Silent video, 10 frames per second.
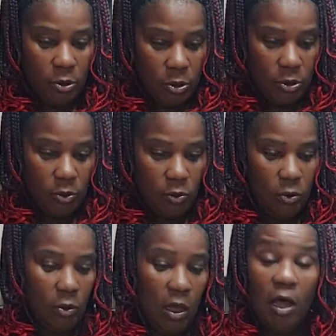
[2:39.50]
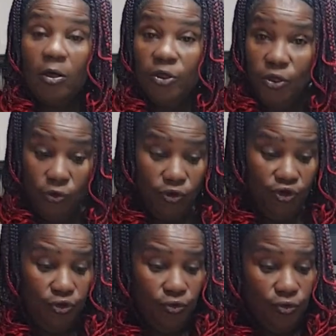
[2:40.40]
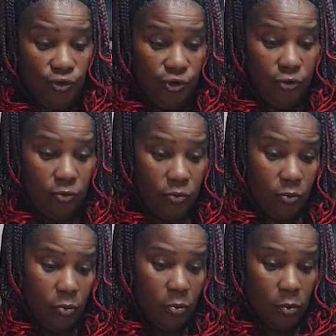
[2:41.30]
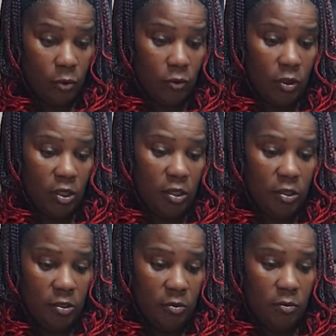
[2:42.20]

to how you choose, okay?